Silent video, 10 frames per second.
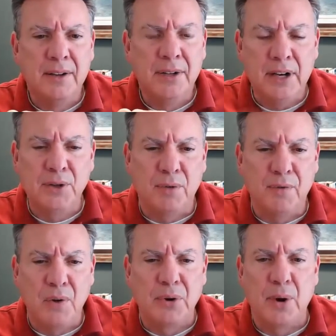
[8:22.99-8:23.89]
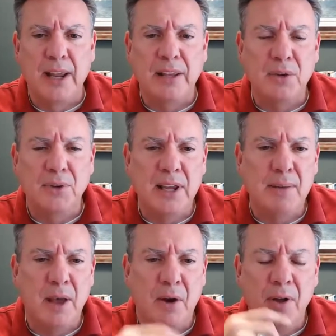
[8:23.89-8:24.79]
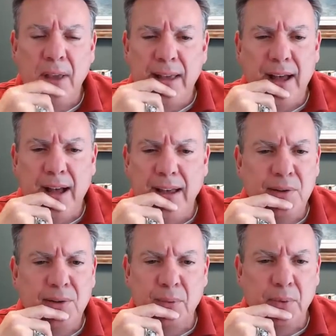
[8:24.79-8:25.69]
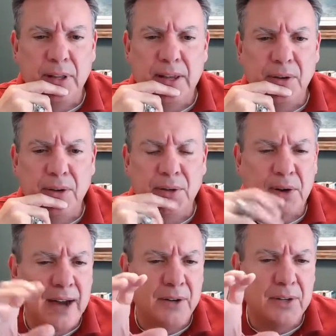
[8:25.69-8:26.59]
to get your phone to ring using email isn't really a good strategy.